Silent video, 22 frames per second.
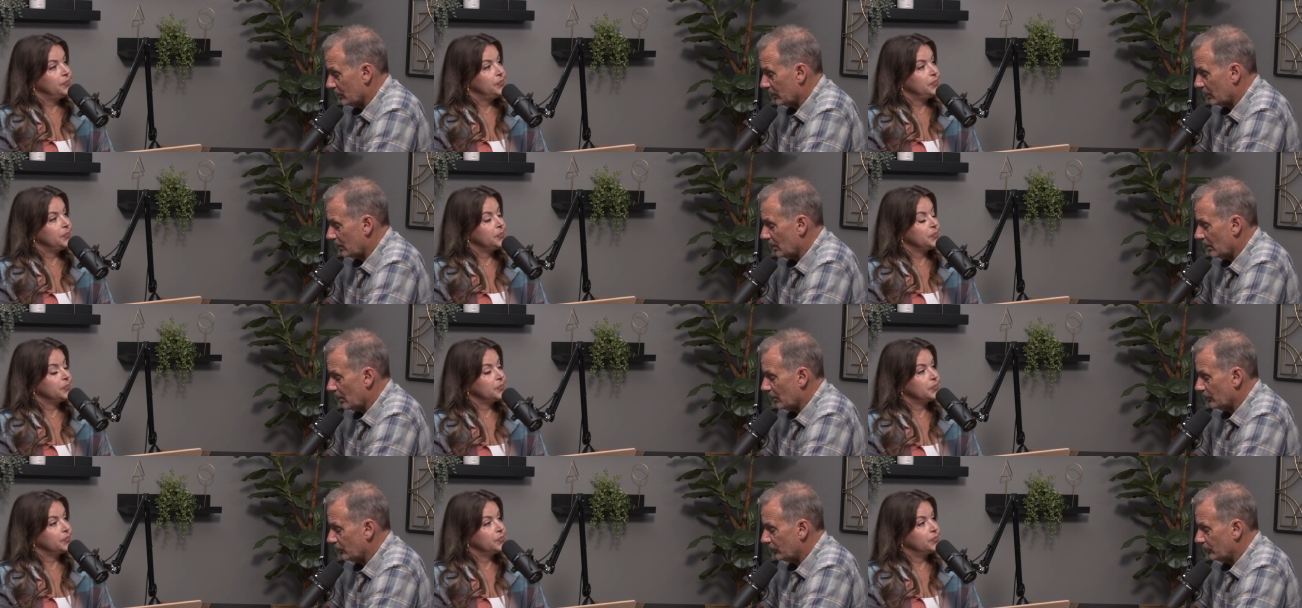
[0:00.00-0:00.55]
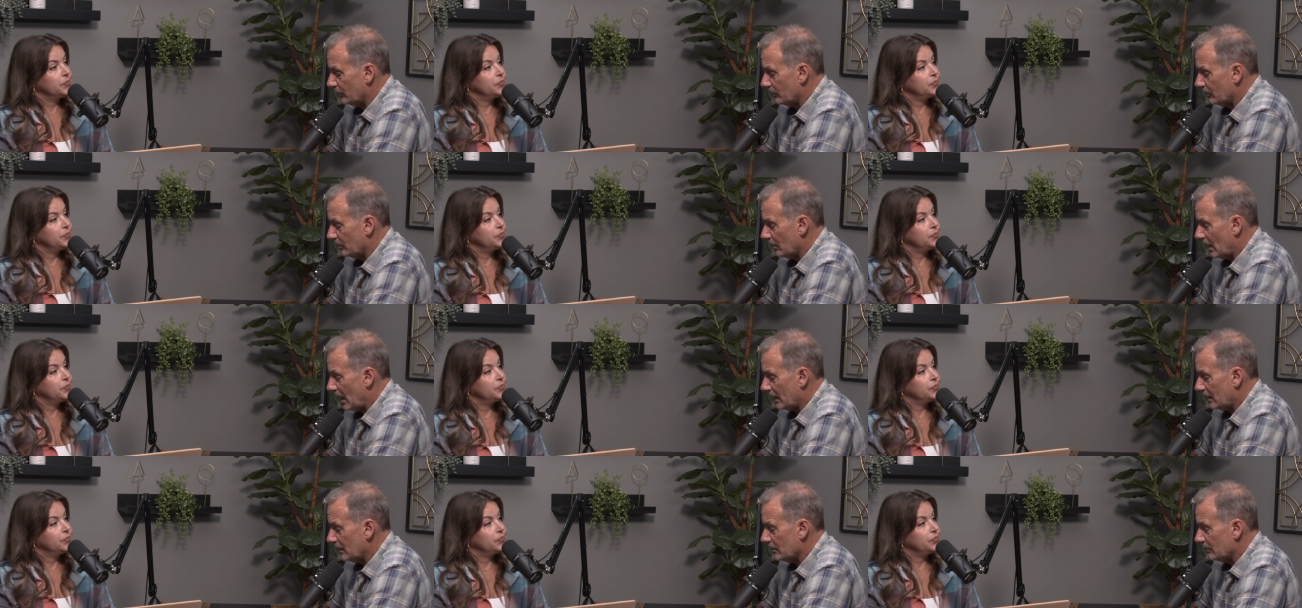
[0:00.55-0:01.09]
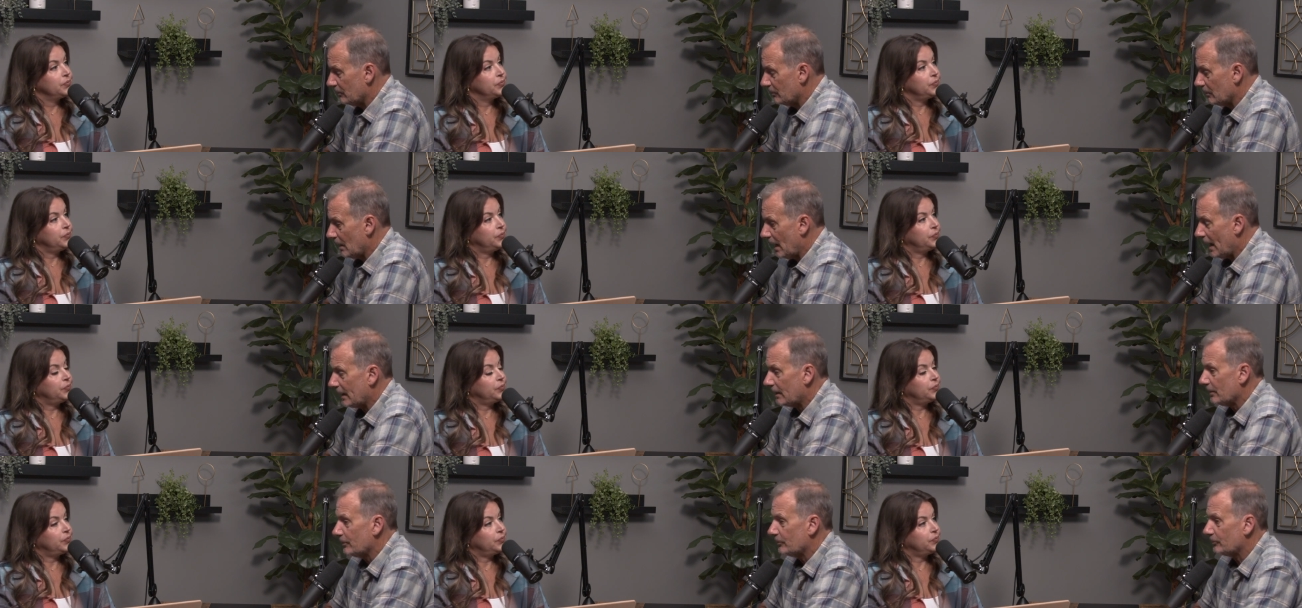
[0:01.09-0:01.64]
Speaker 1: because I can
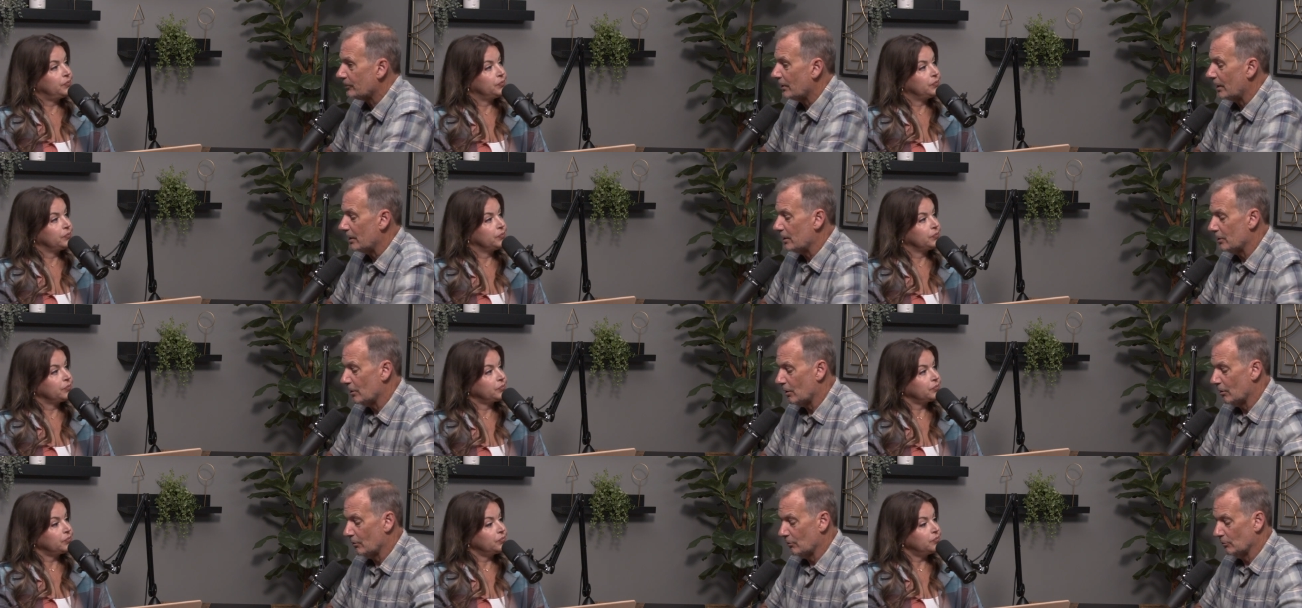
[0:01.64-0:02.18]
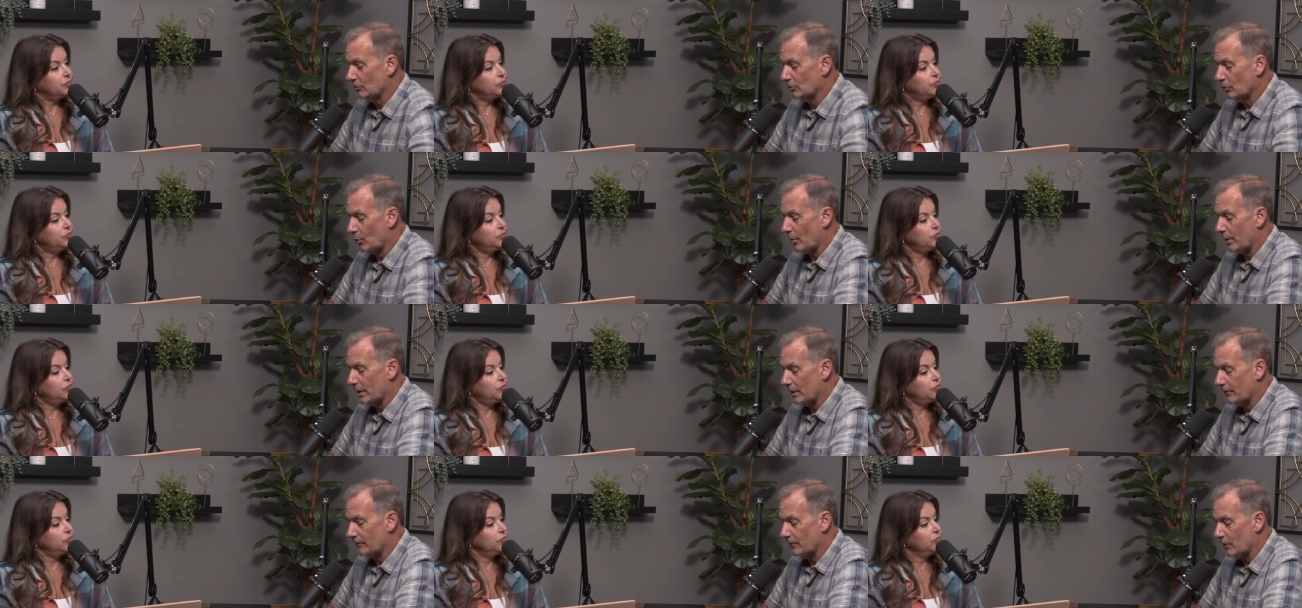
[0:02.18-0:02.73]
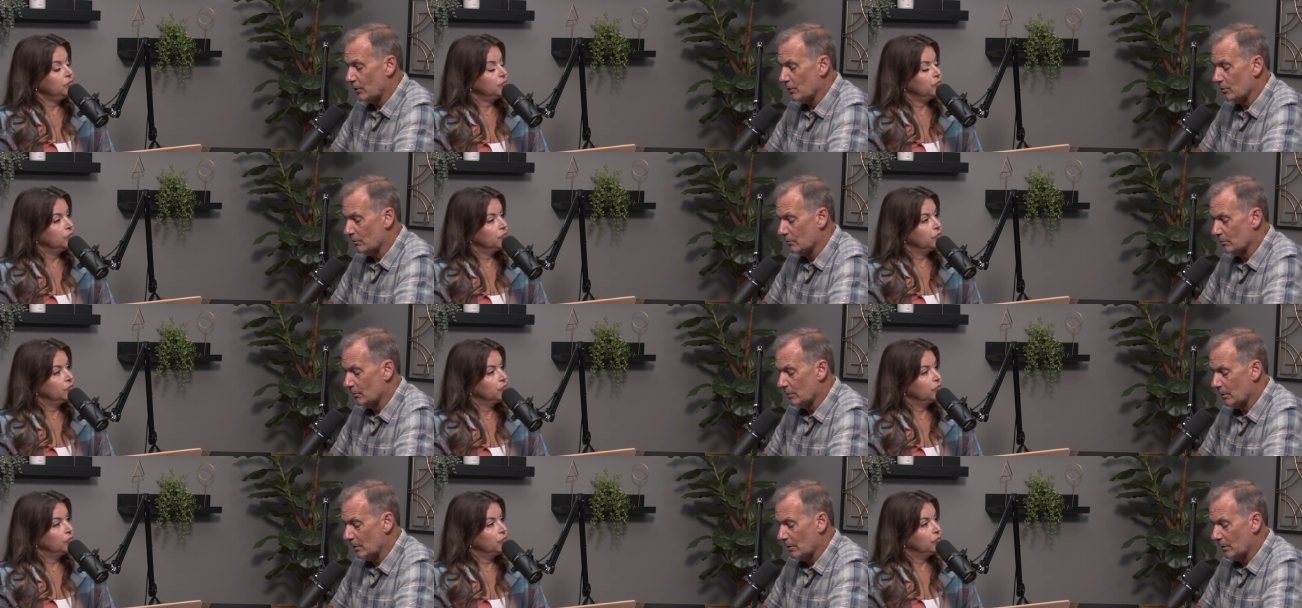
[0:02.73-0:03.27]
I can say you know Lauren if
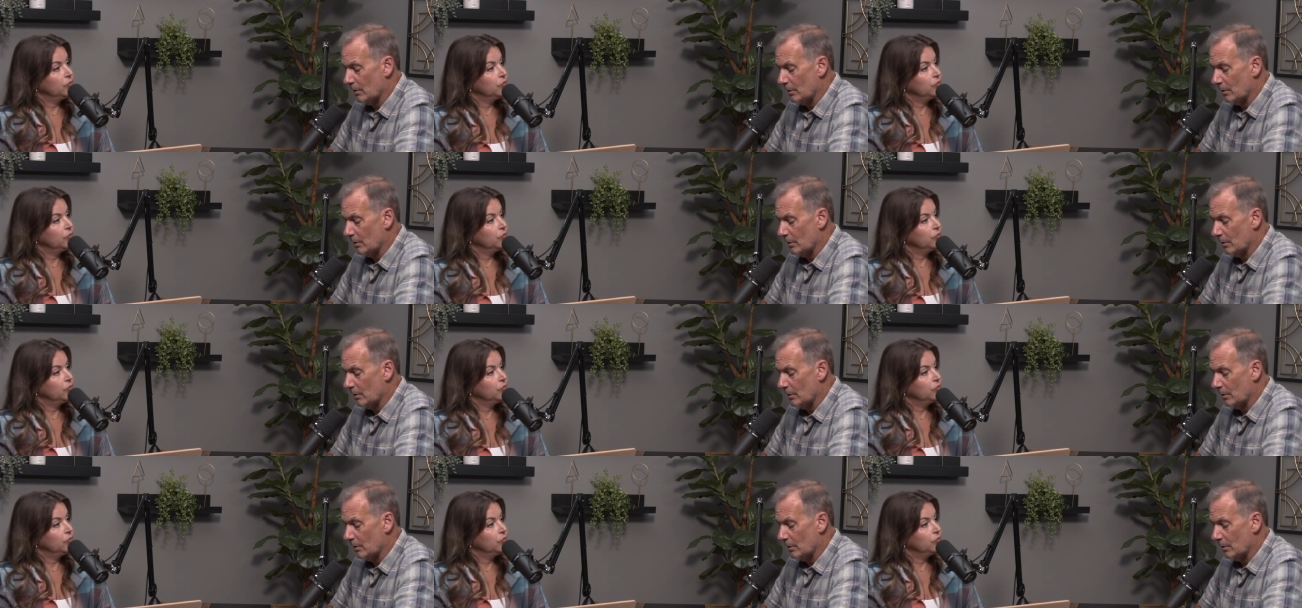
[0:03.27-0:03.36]
you